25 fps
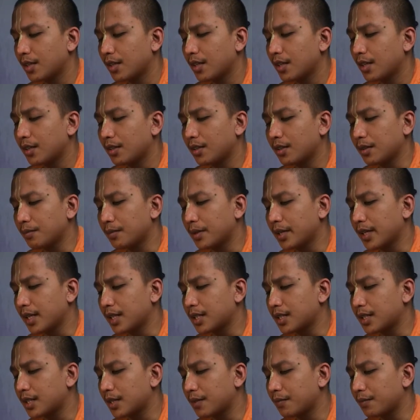that by
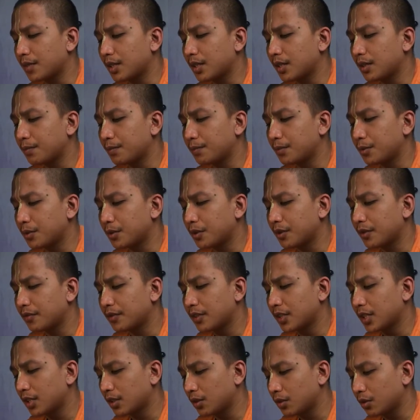accepting the
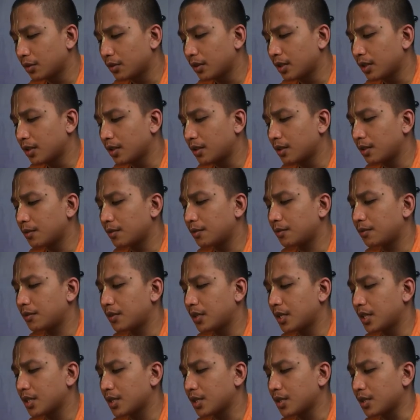purificatory
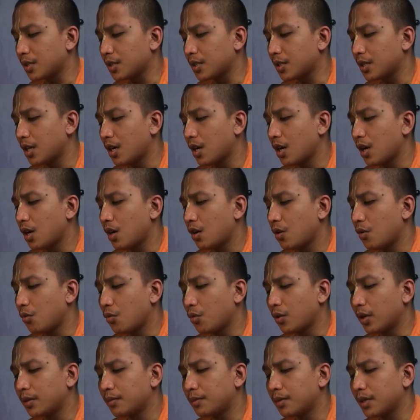process
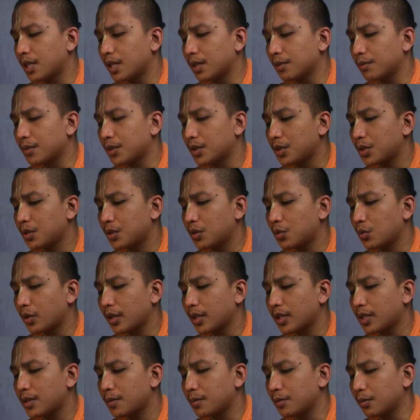one becomes
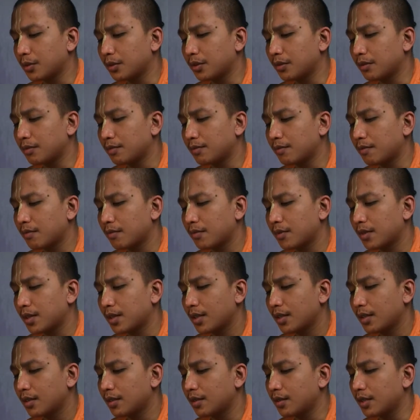twice born,
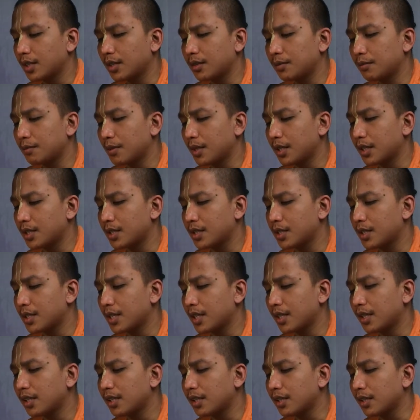that by
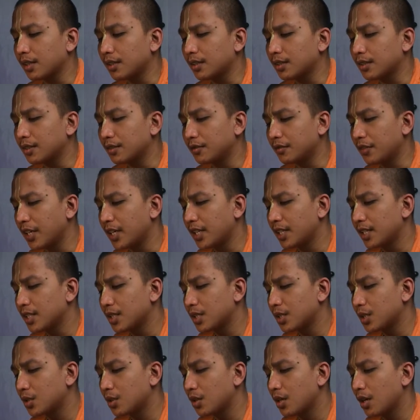studying the
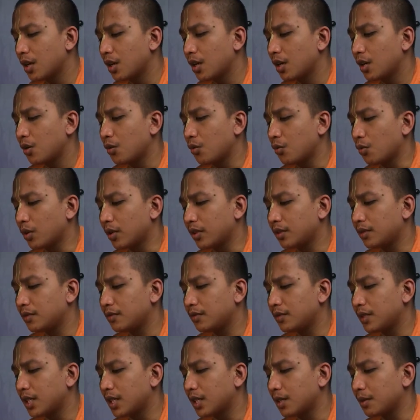Vedas one
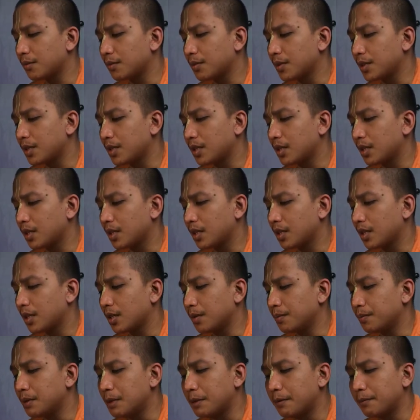becomes a
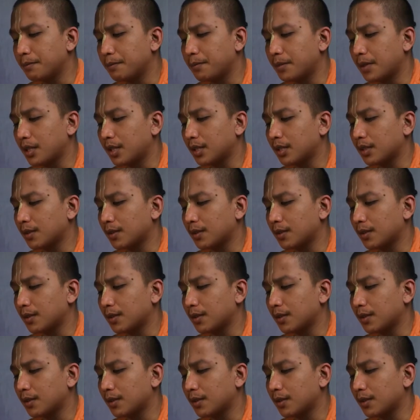Vipra,